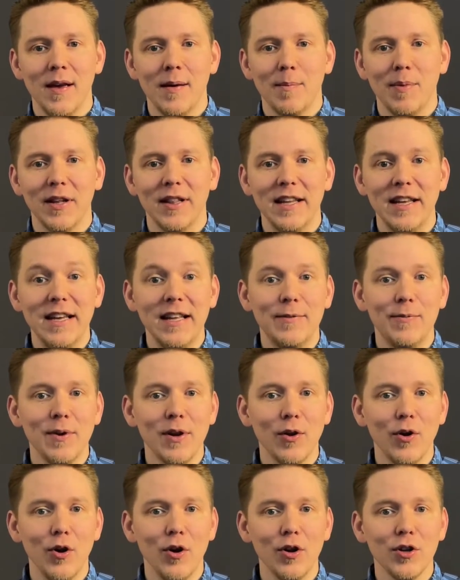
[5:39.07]
But it
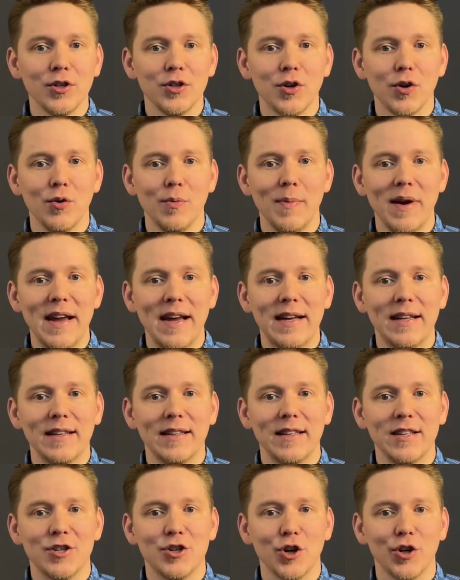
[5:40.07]
will also
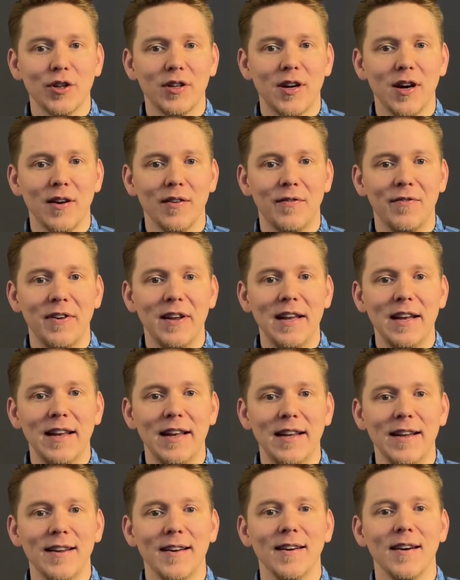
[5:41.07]
make the shotgun
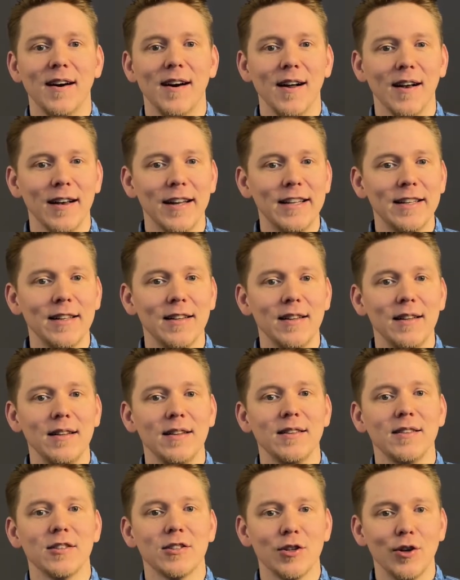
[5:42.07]
feeling a
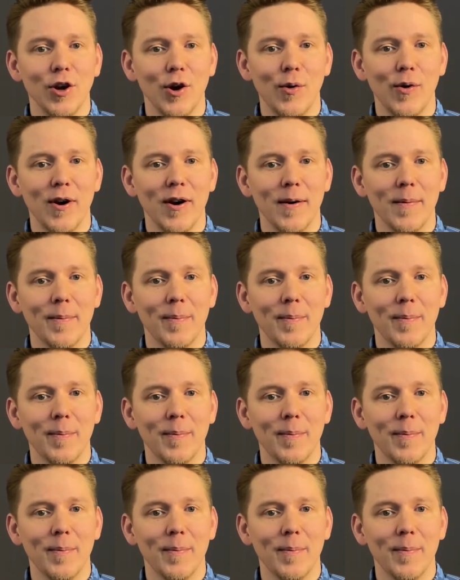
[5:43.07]
little slower.